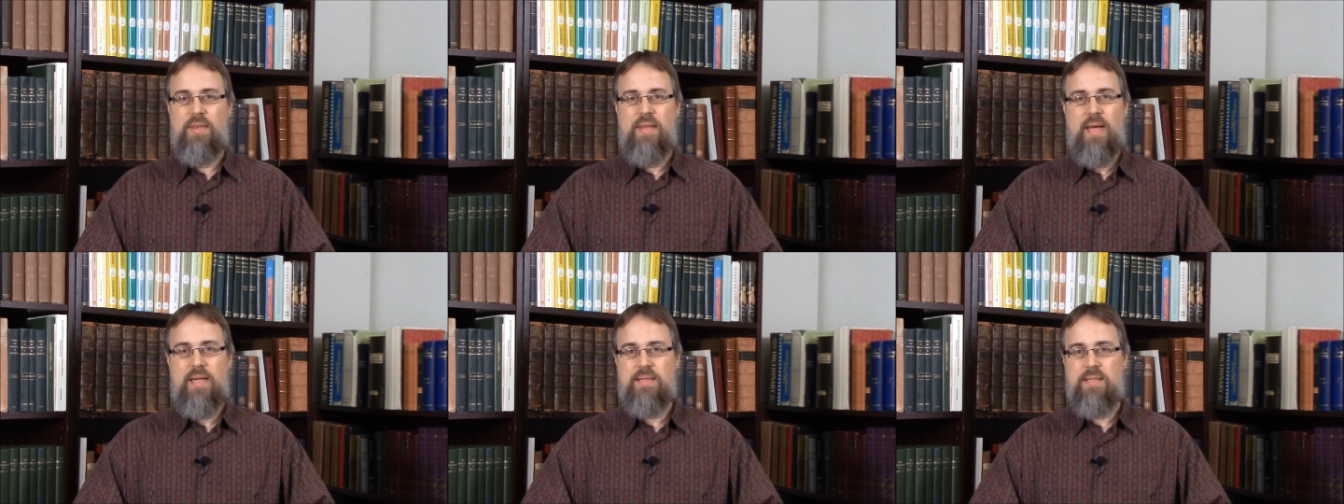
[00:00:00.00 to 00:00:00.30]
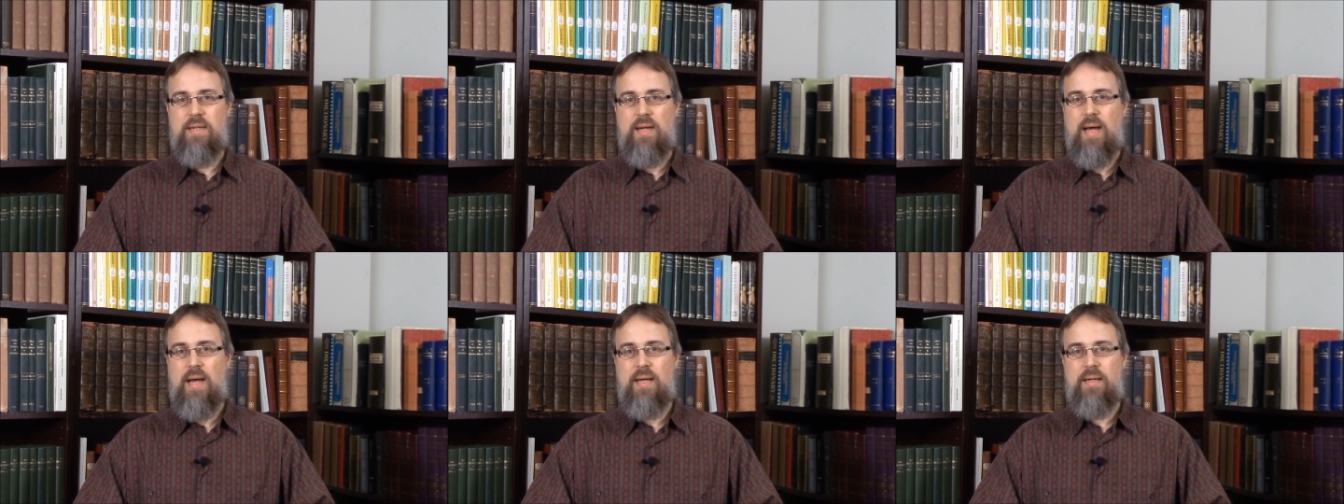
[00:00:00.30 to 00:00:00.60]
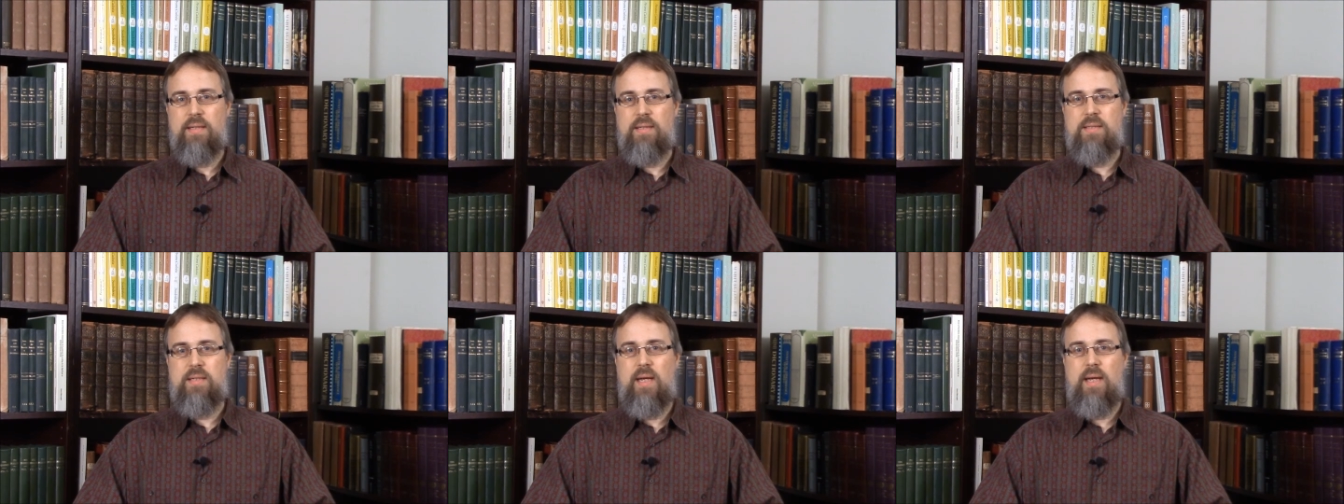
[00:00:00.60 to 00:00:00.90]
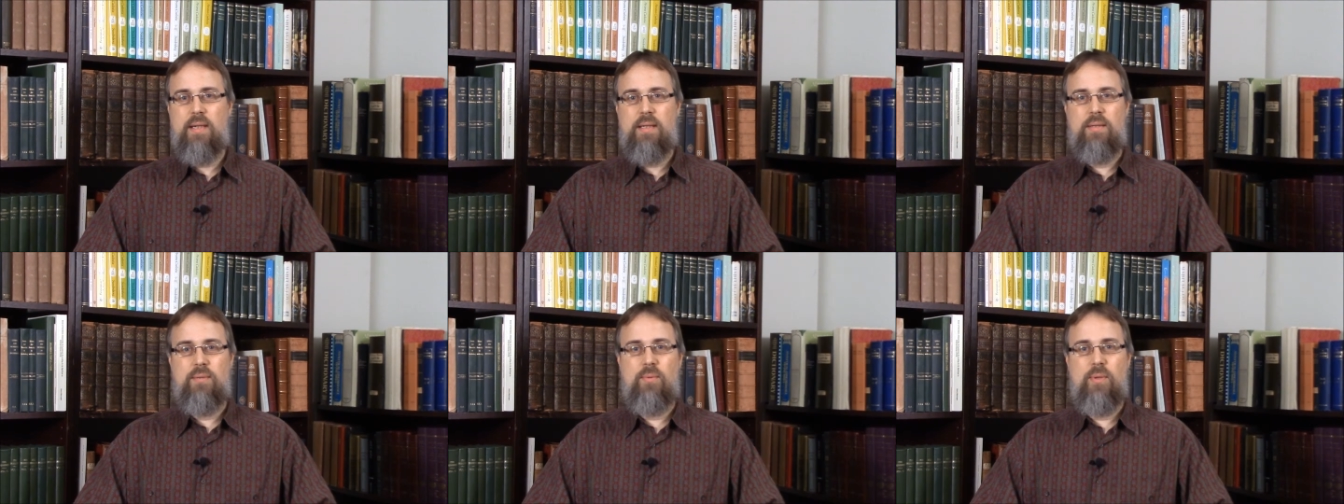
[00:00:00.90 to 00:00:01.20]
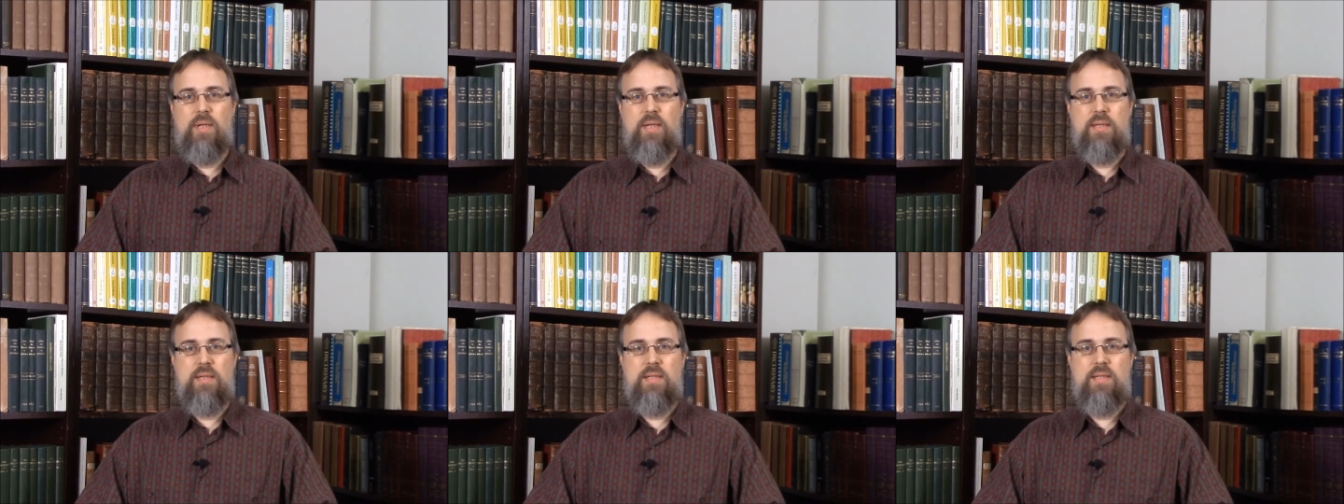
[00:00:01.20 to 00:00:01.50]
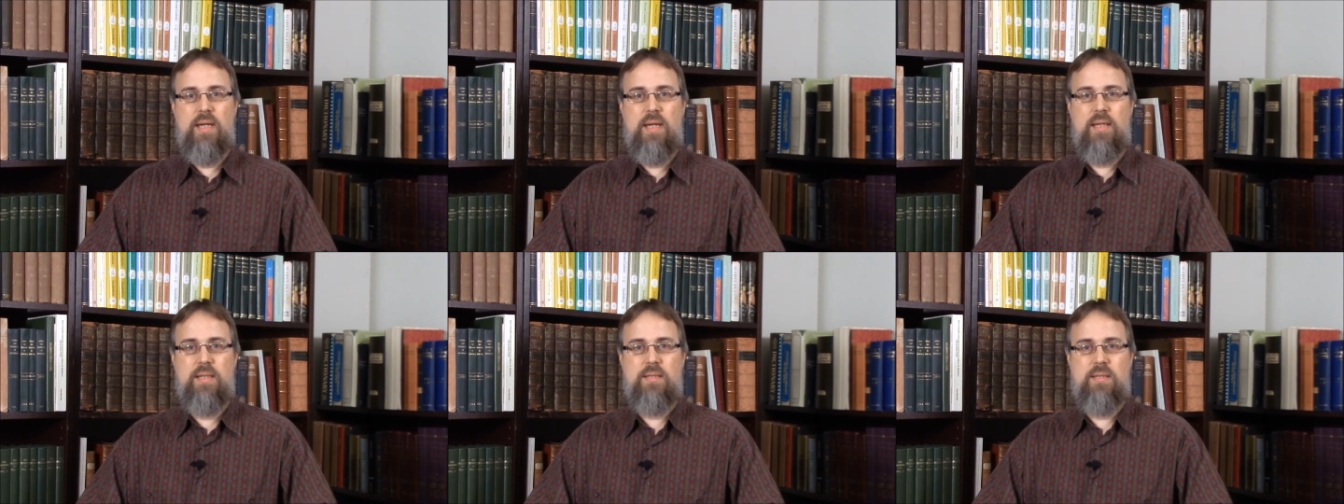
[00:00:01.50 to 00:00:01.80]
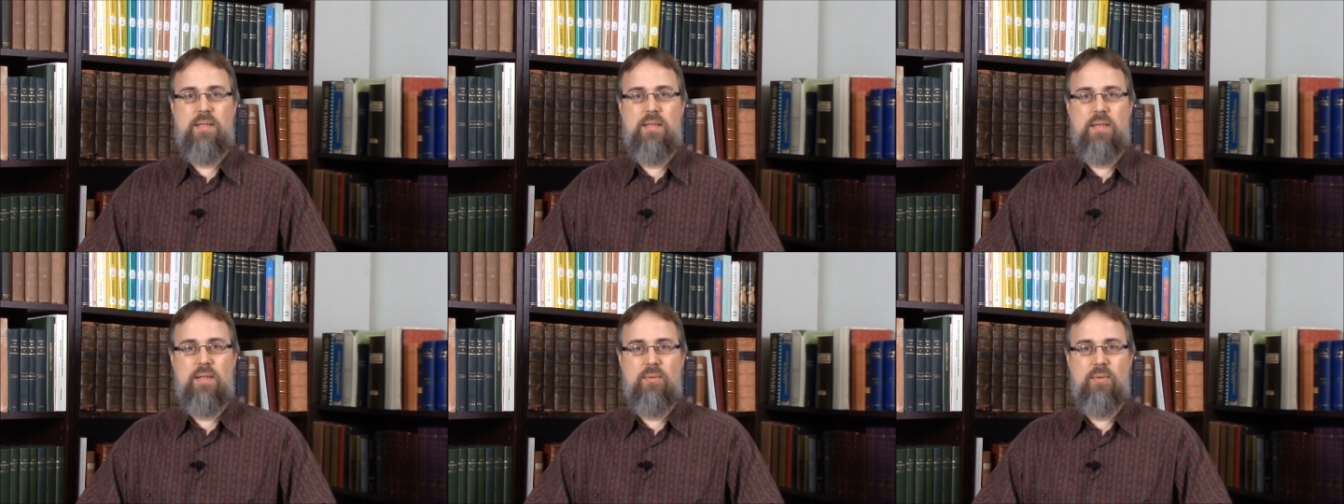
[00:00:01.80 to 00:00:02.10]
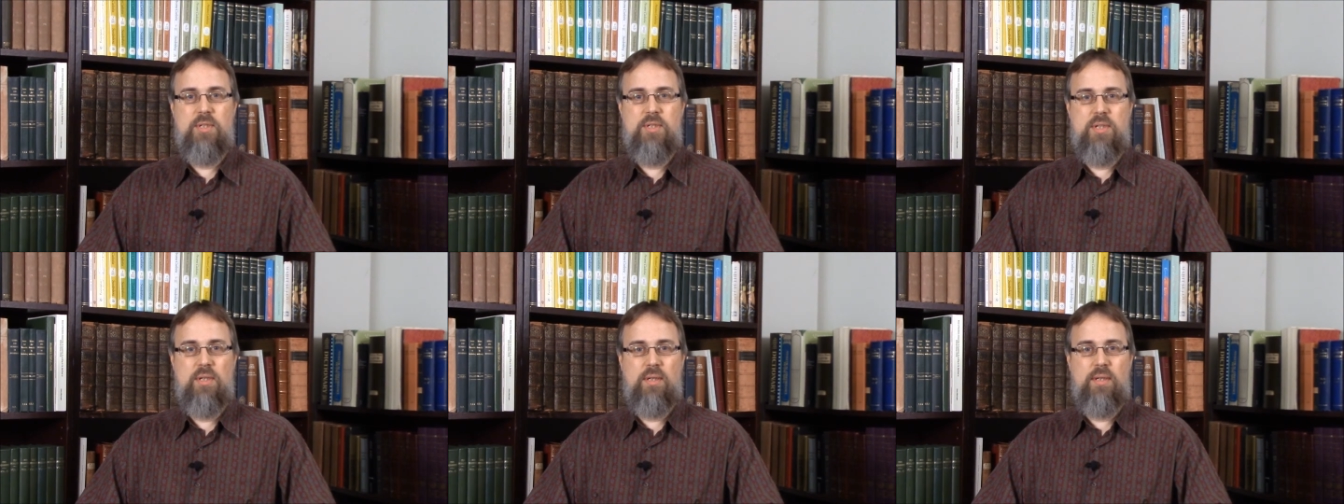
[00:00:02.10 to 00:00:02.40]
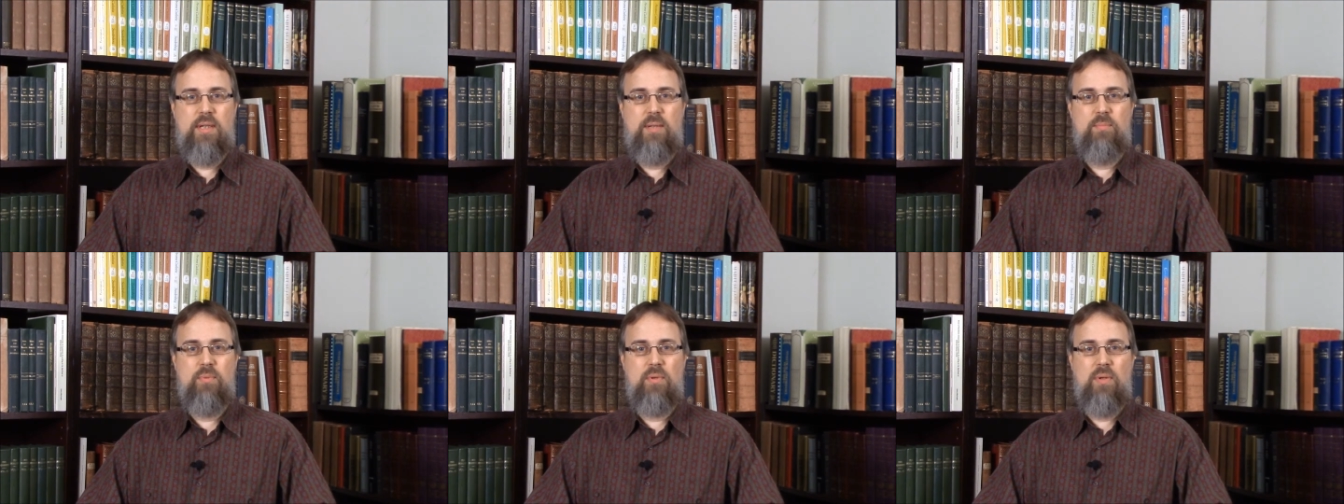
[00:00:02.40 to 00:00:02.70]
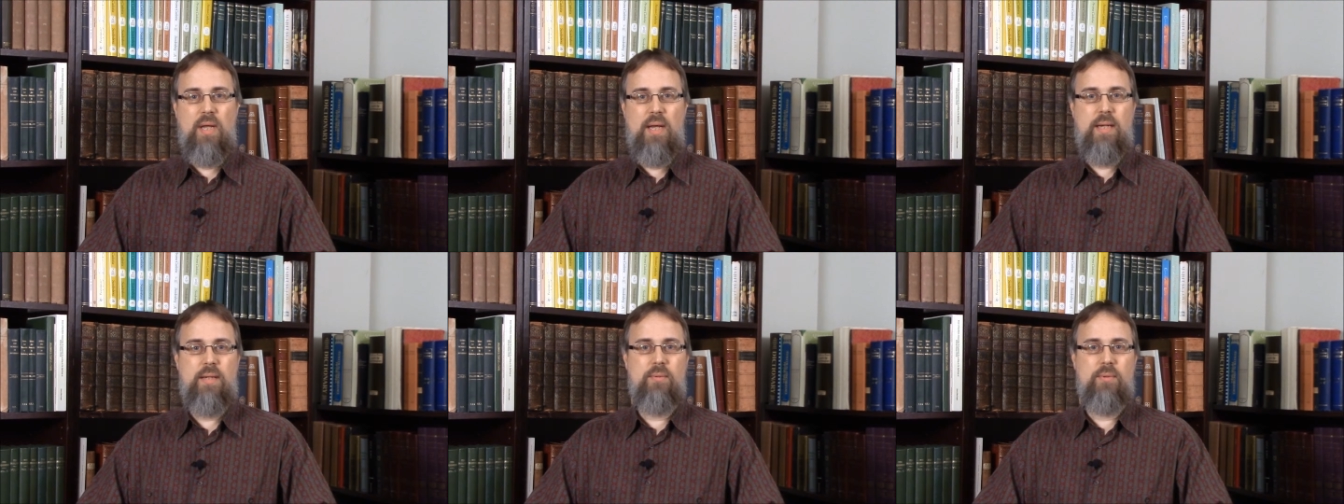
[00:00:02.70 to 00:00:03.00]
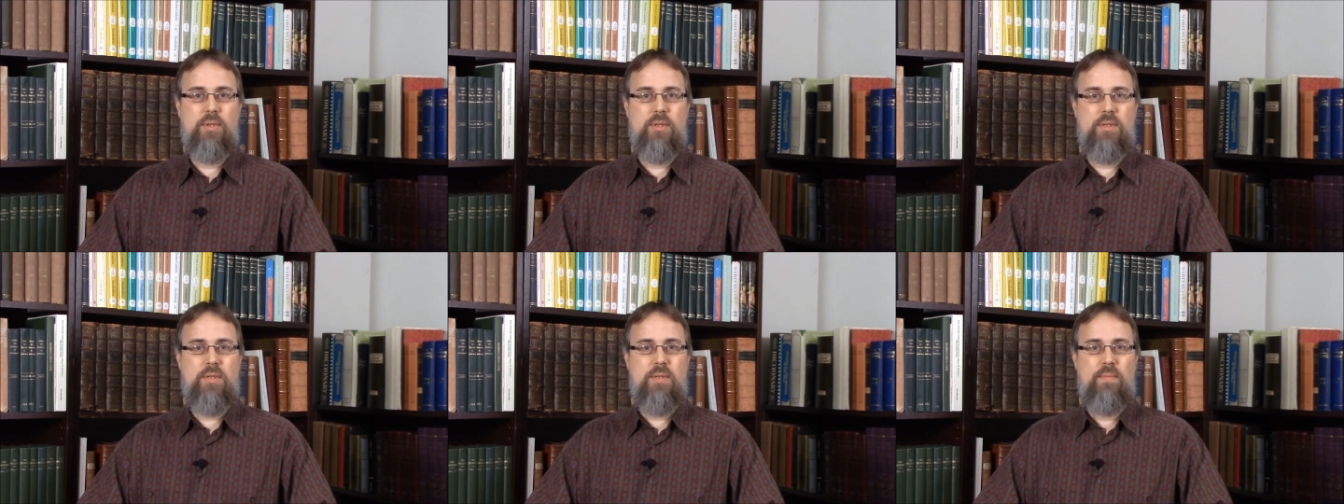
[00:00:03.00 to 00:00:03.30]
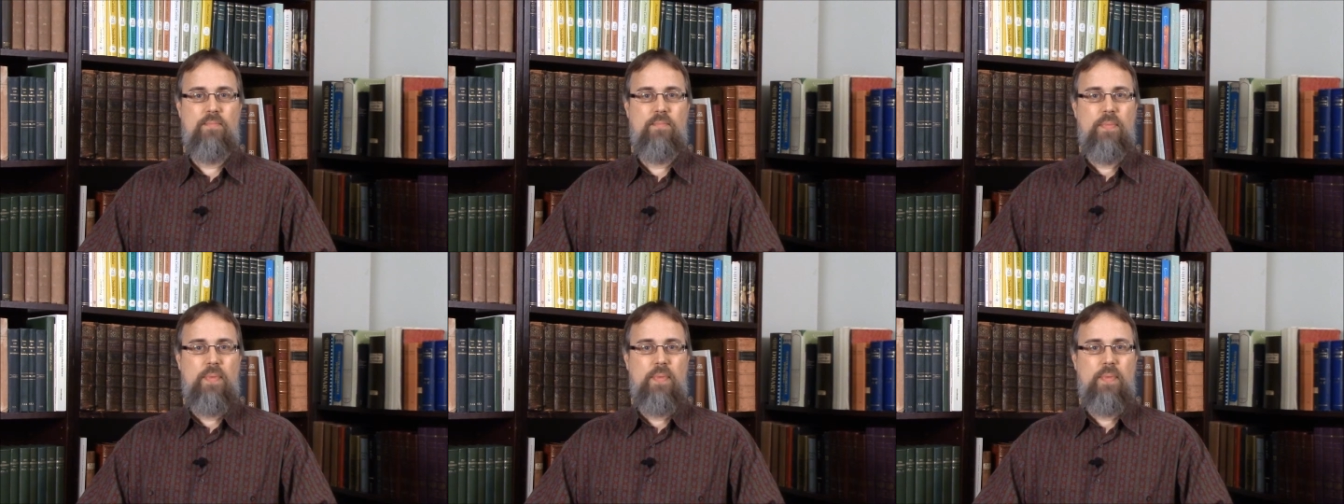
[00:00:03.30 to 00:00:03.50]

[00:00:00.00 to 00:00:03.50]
that's not exactly what it says in the original Hebrew language.